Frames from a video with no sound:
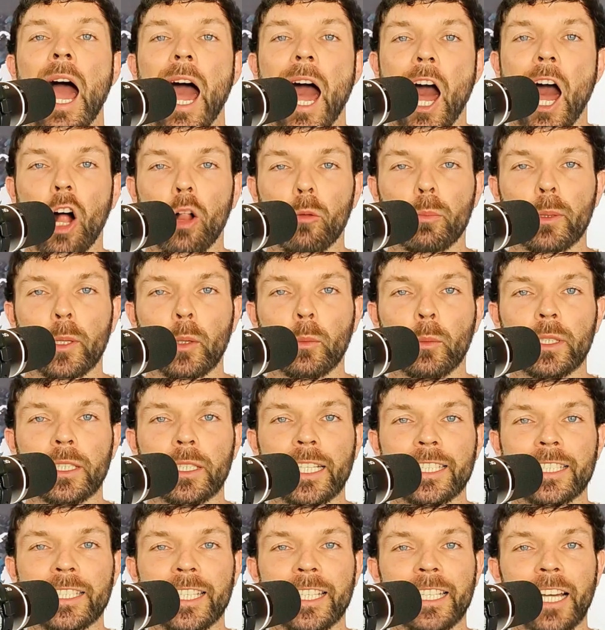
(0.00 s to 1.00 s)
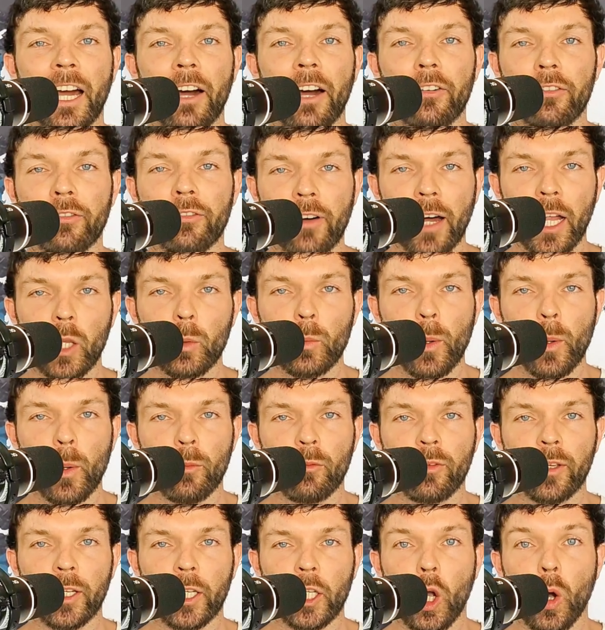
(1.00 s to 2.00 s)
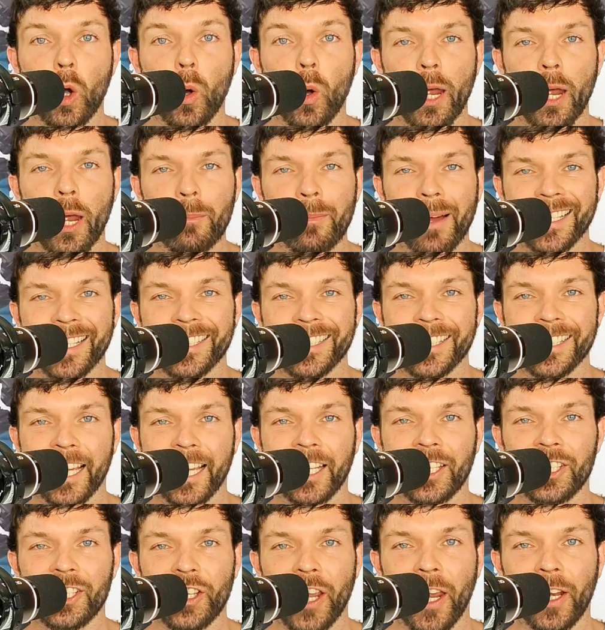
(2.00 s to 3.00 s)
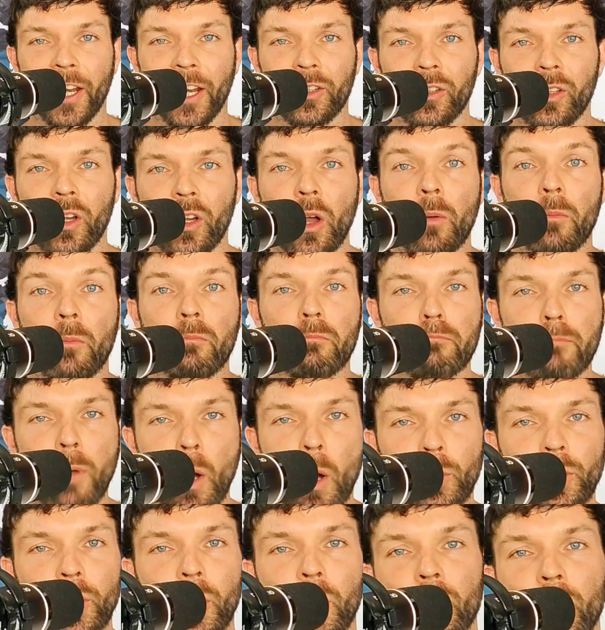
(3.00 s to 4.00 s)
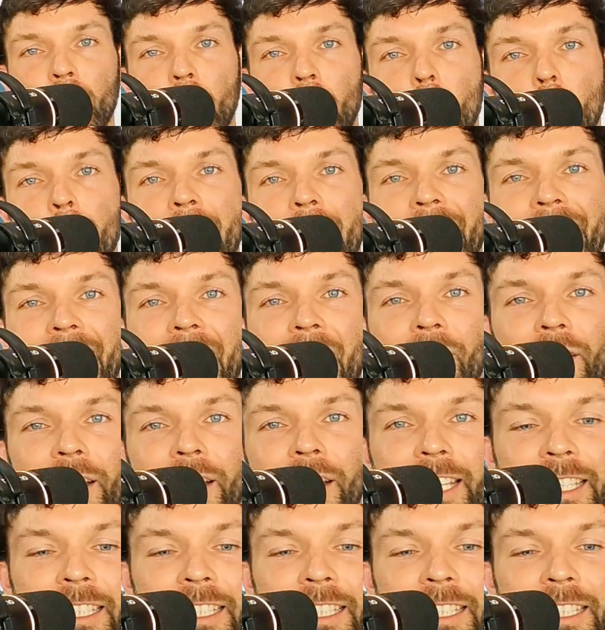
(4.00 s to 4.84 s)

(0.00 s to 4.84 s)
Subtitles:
I'll be releasing a follow-up video on my second channel, Moto Nomad Eric,